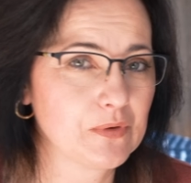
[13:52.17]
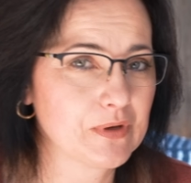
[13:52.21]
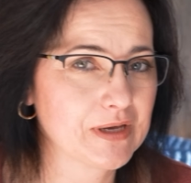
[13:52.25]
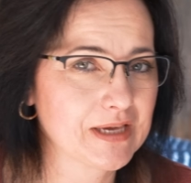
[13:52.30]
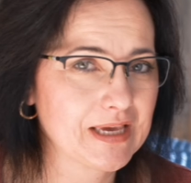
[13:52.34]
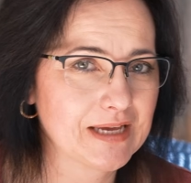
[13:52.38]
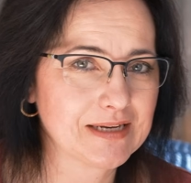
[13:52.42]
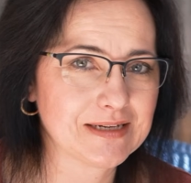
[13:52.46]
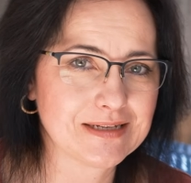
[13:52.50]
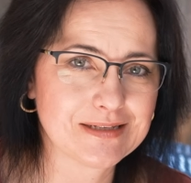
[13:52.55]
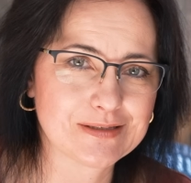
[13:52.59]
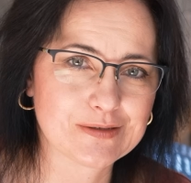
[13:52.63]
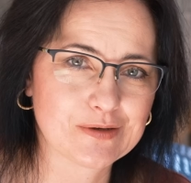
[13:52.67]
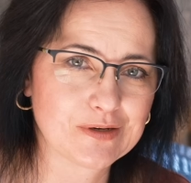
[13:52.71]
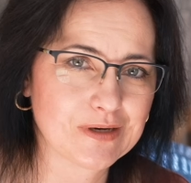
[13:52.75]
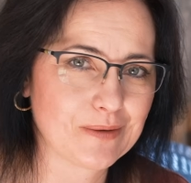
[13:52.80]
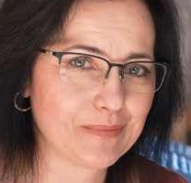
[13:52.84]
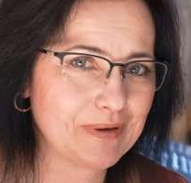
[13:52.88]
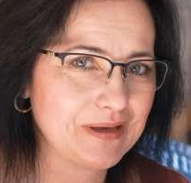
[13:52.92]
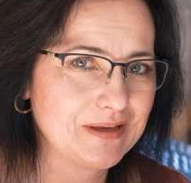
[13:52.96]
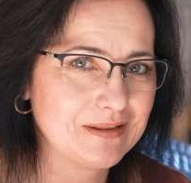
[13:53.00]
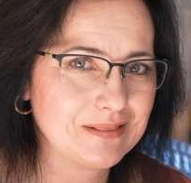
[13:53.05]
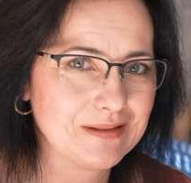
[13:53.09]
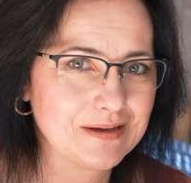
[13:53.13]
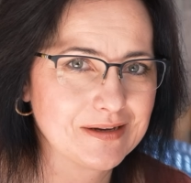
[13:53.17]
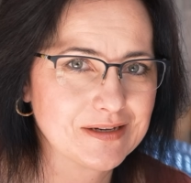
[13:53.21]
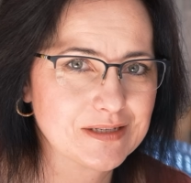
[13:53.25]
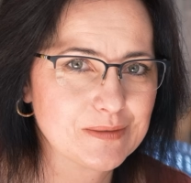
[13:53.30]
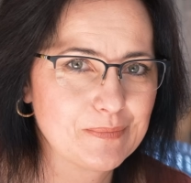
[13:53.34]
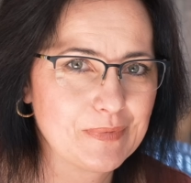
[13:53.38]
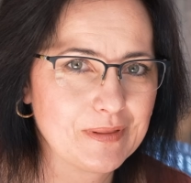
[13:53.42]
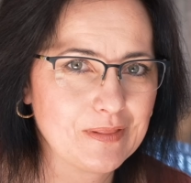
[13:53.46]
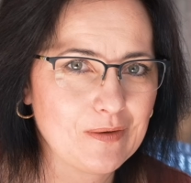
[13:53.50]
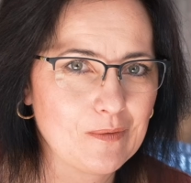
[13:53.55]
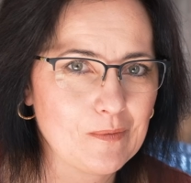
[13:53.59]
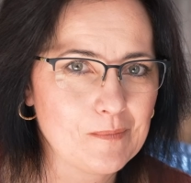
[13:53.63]
Again, it's gonna be linked
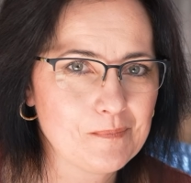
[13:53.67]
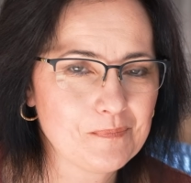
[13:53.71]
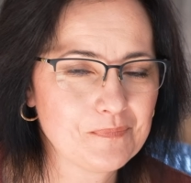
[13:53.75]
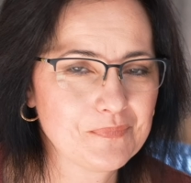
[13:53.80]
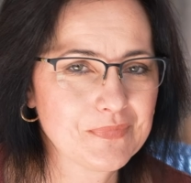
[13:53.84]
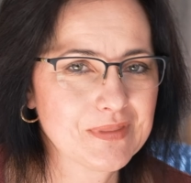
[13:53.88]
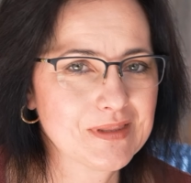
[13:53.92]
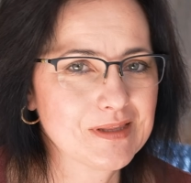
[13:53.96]
below.